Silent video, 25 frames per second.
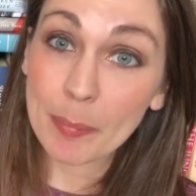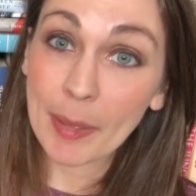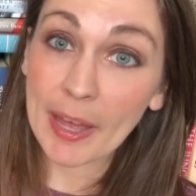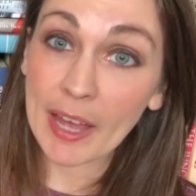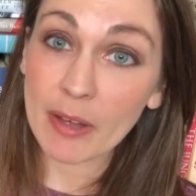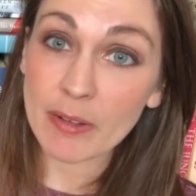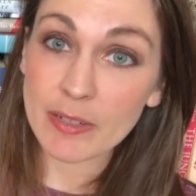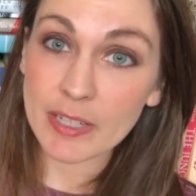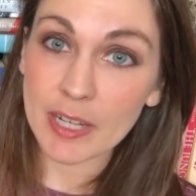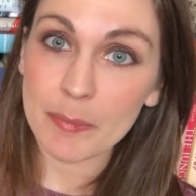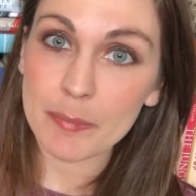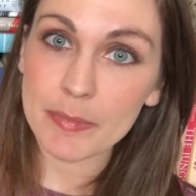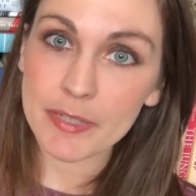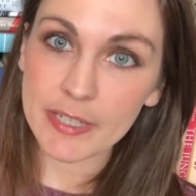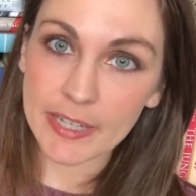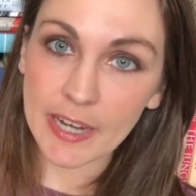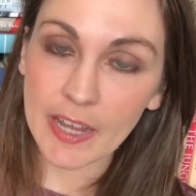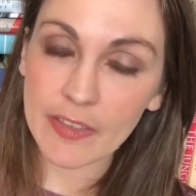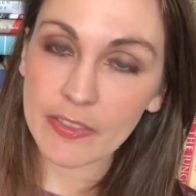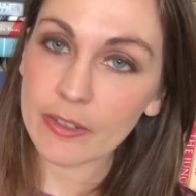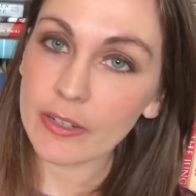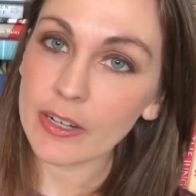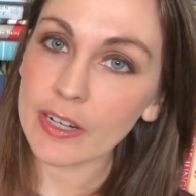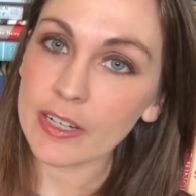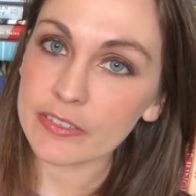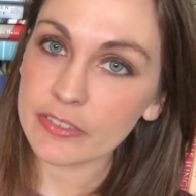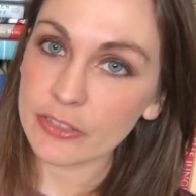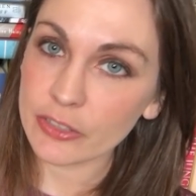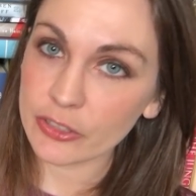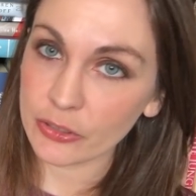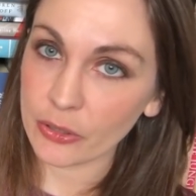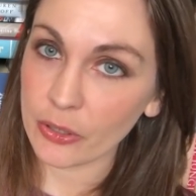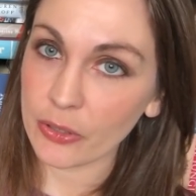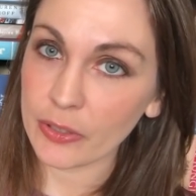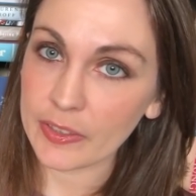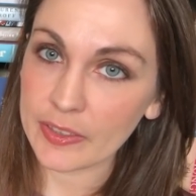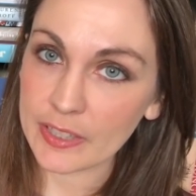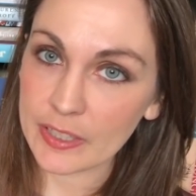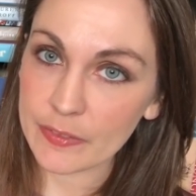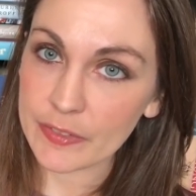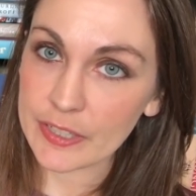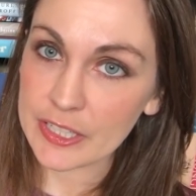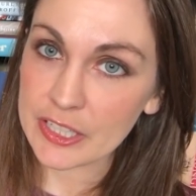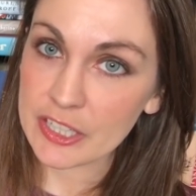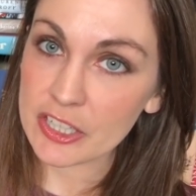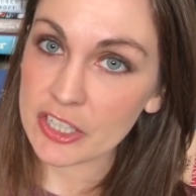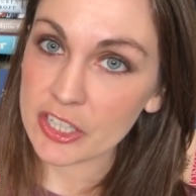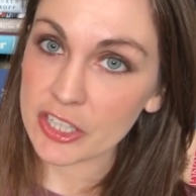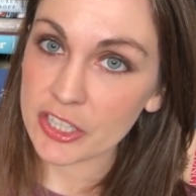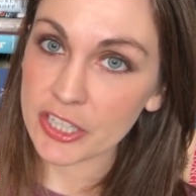bound up together, as you saw in the
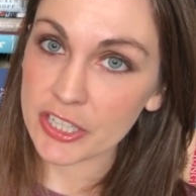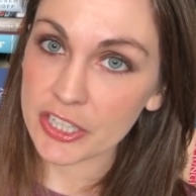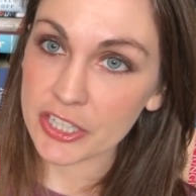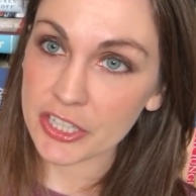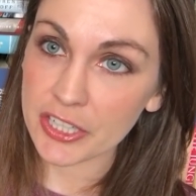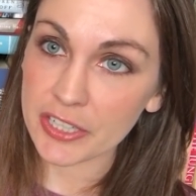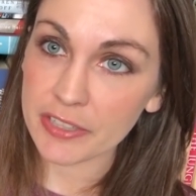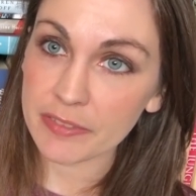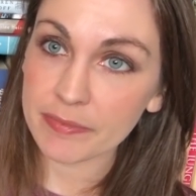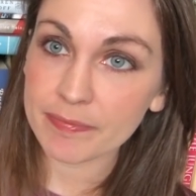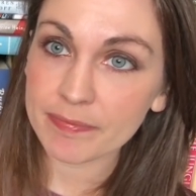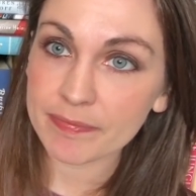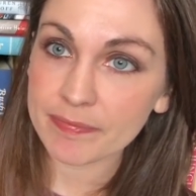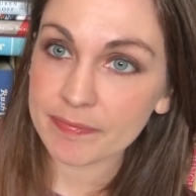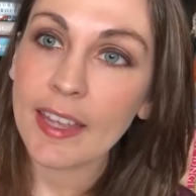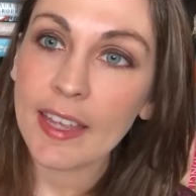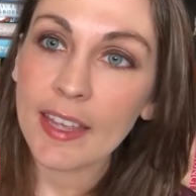vintage edition.